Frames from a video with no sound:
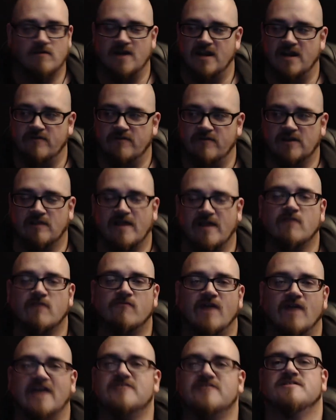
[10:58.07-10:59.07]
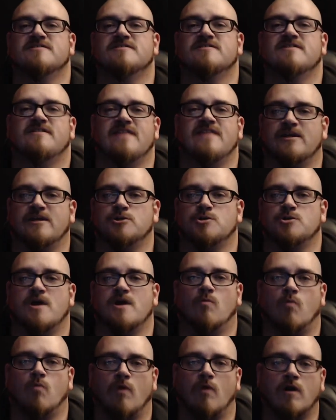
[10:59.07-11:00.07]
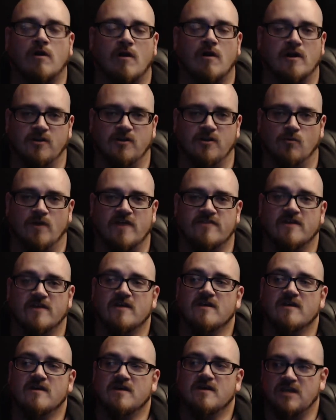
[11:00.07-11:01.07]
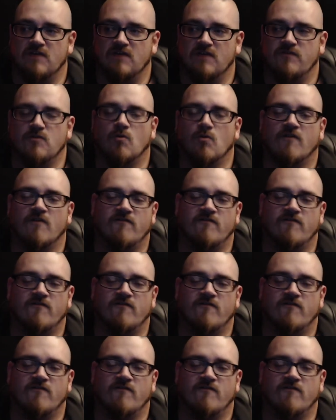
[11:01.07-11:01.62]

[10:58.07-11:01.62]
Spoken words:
not having a lot of vices that they can try to work on you with. If you are a